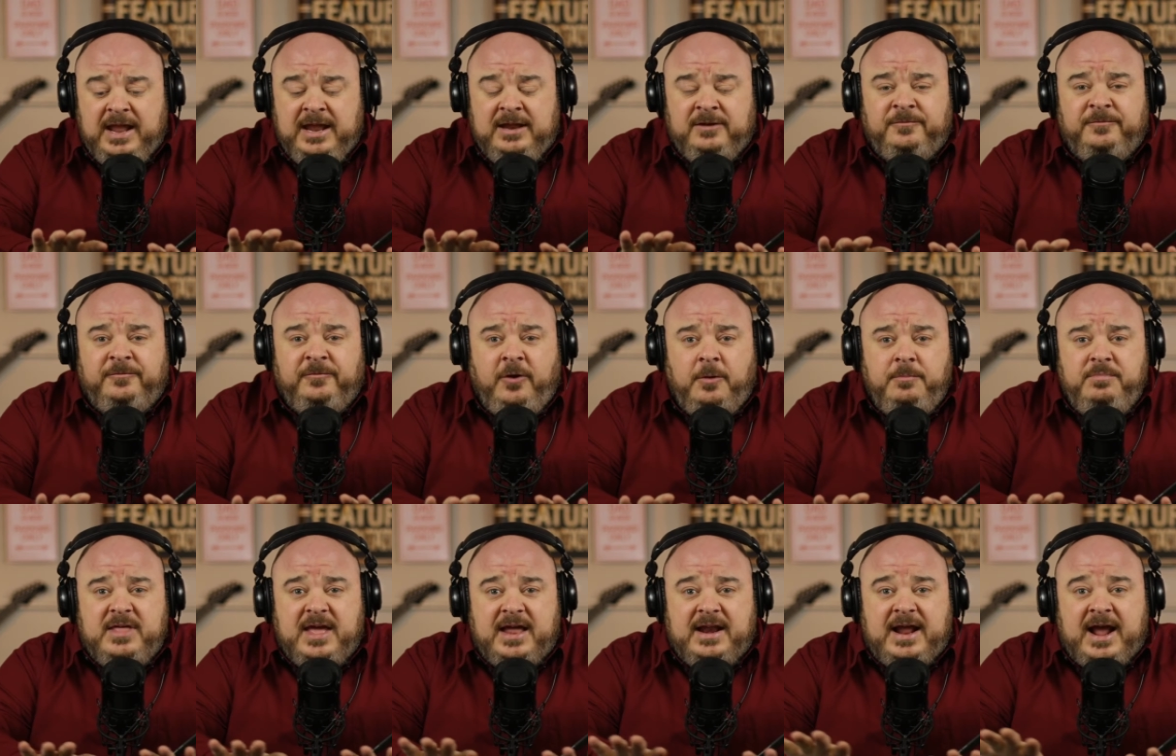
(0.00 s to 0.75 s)
And
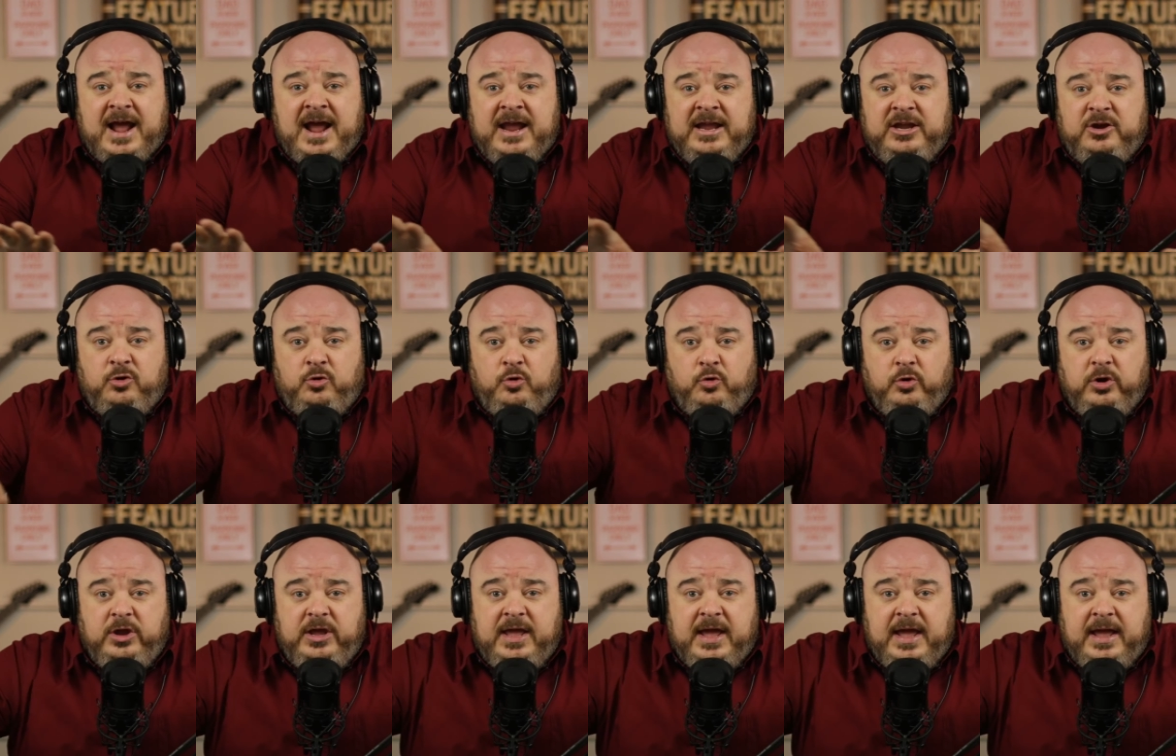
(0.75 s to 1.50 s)
from that, I
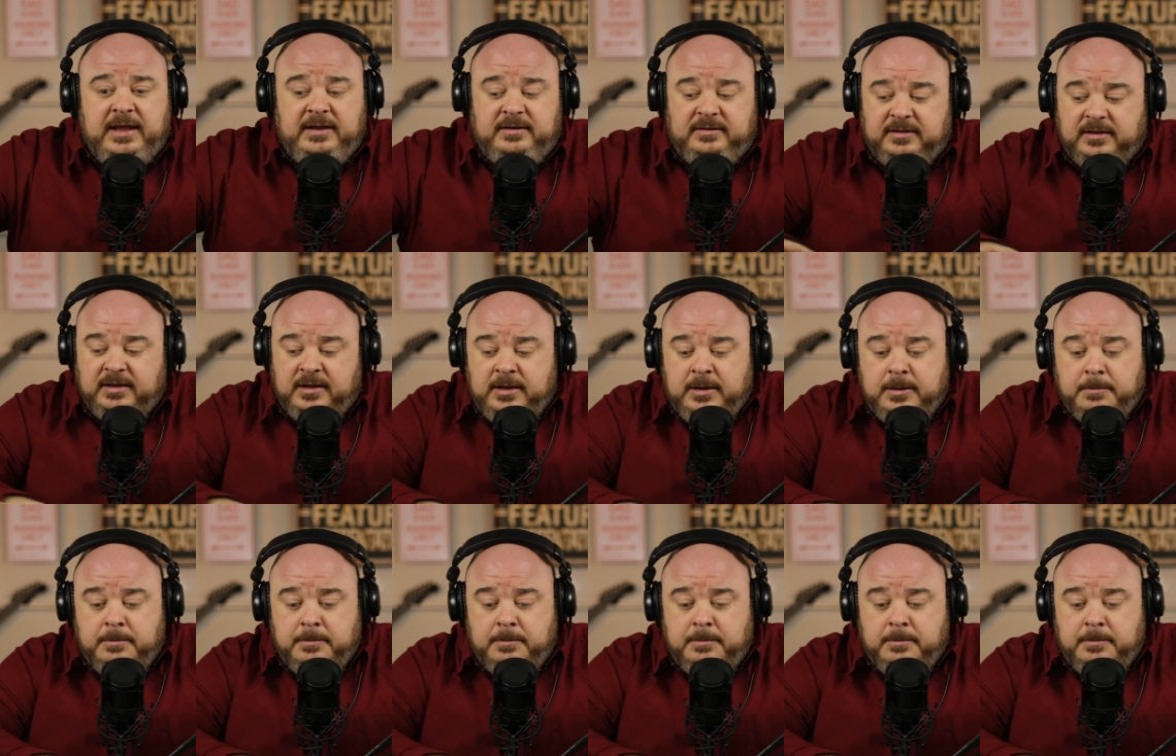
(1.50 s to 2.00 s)
create